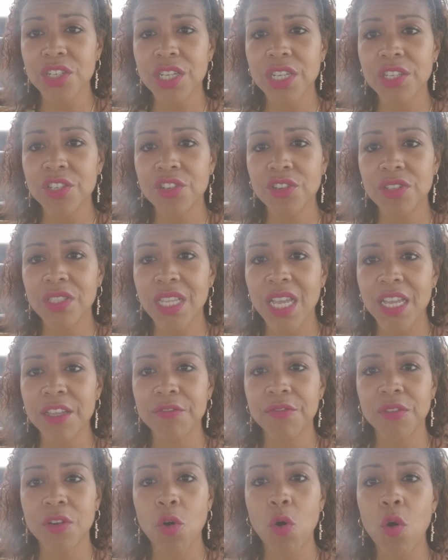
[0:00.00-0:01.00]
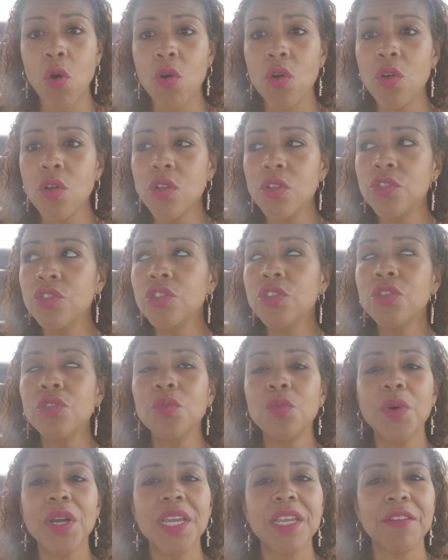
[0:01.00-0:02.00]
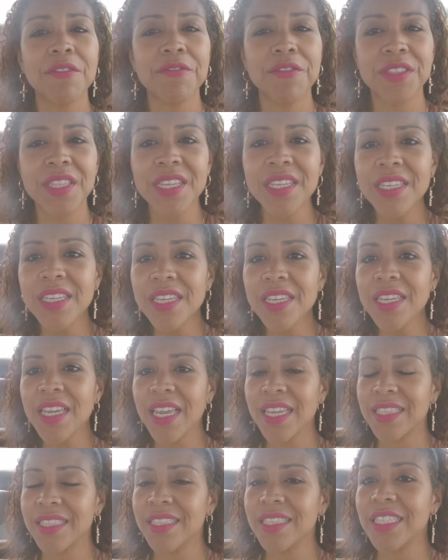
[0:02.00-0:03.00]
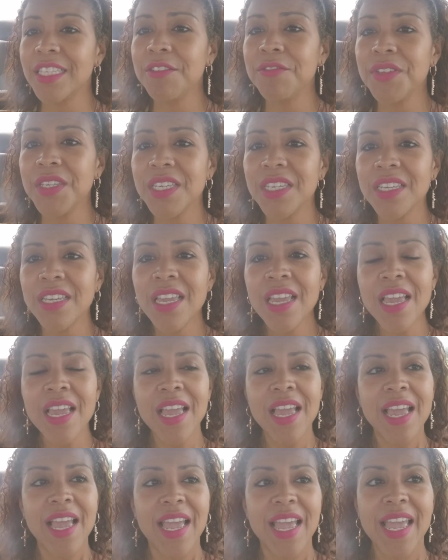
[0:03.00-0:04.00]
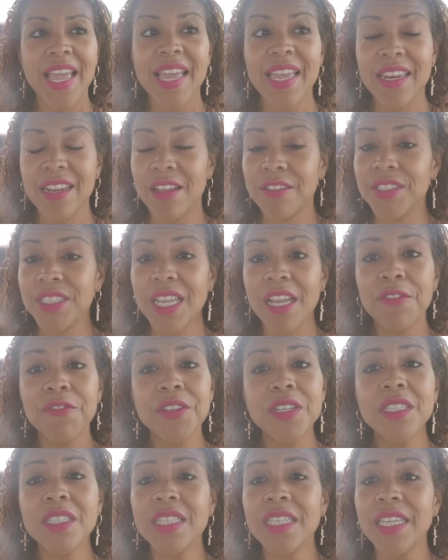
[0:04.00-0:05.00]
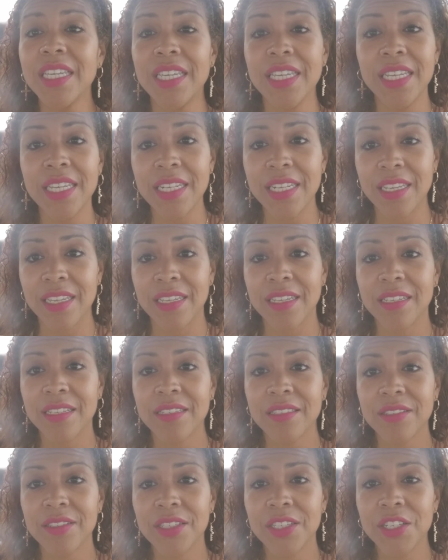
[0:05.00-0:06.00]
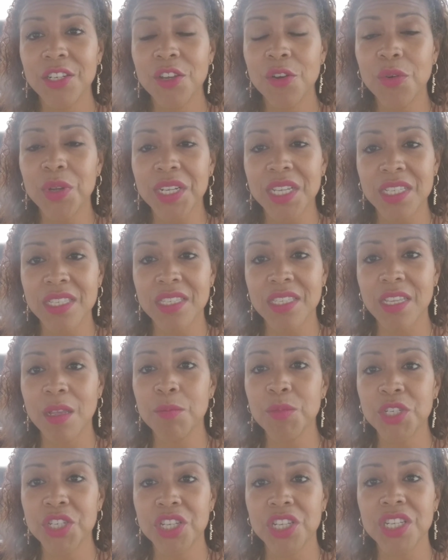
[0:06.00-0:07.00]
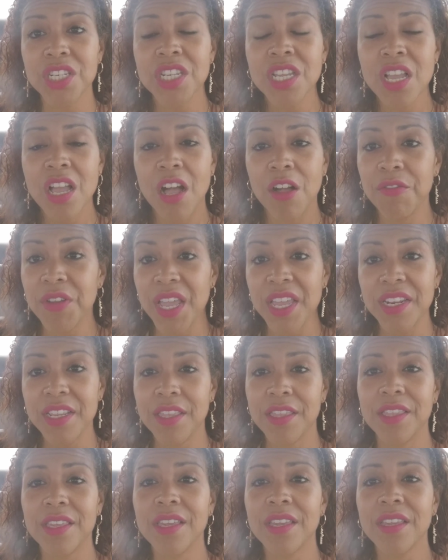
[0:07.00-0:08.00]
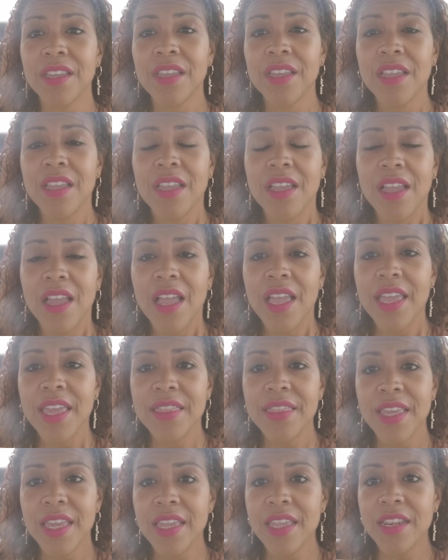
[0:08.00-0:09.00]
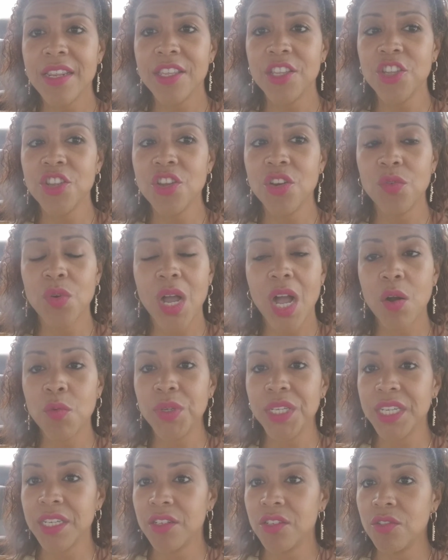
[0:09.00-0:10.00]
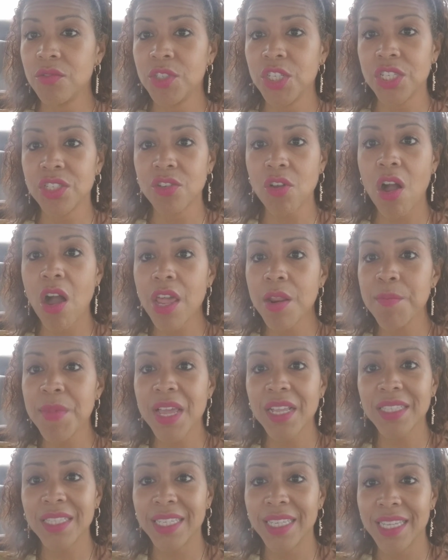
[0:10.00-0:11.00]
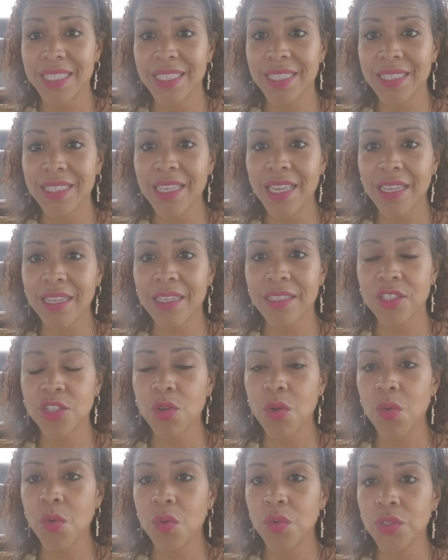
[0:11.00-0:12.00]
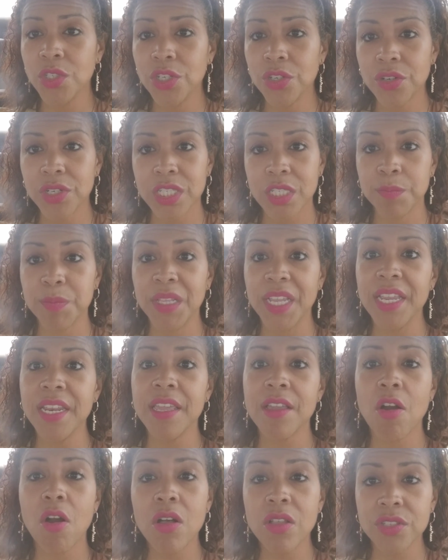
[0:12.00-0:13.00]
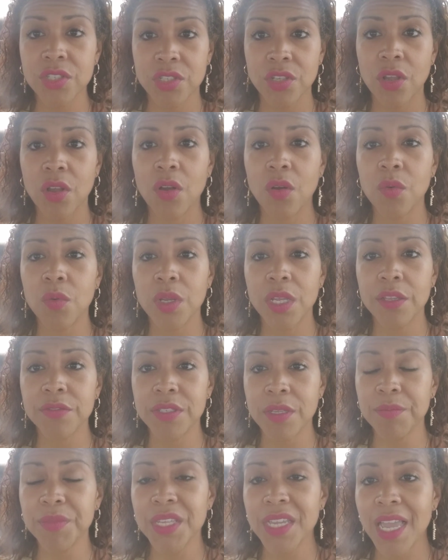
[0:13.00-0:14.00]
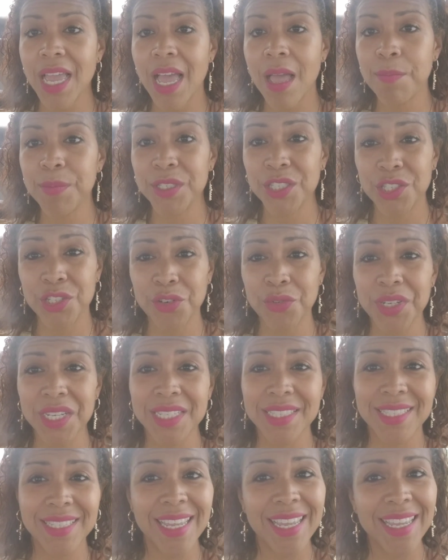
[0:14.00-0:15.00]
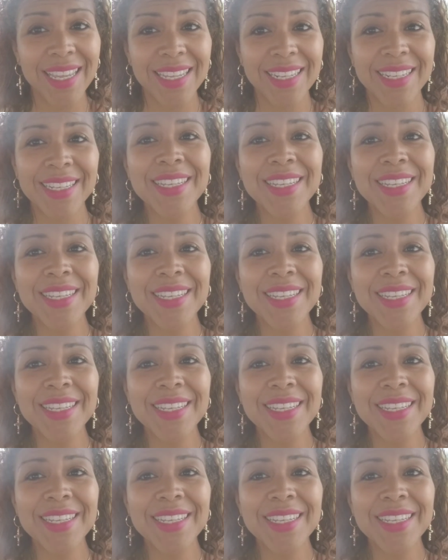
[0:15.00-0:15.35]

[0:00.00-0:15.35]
in your life, a whole new way of thinking and living, and definitely eating, and consumption of anything. And then how we can just automatically get sick. So you're explaining also, if something happens during a date,